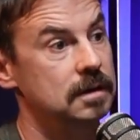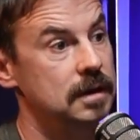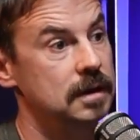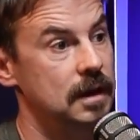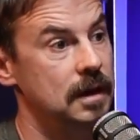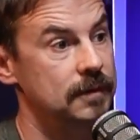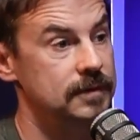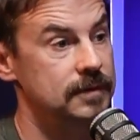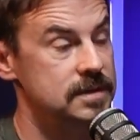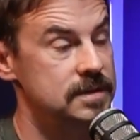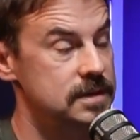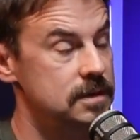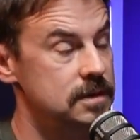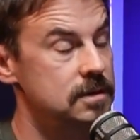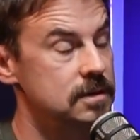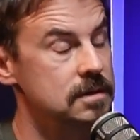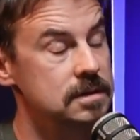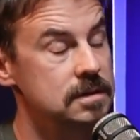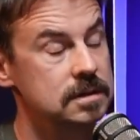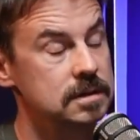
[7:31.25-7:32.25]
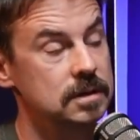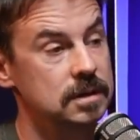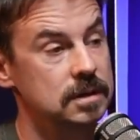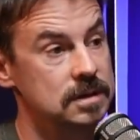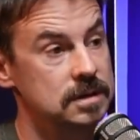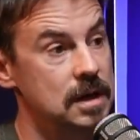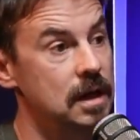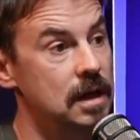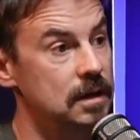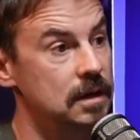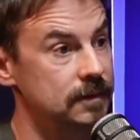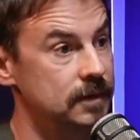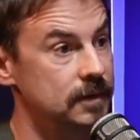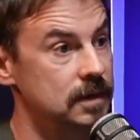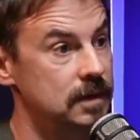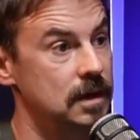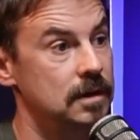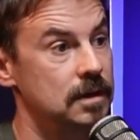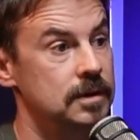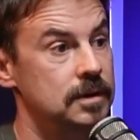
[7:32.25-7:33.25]
Yeah, if the senior is not
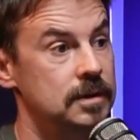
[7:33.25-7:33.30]
living there,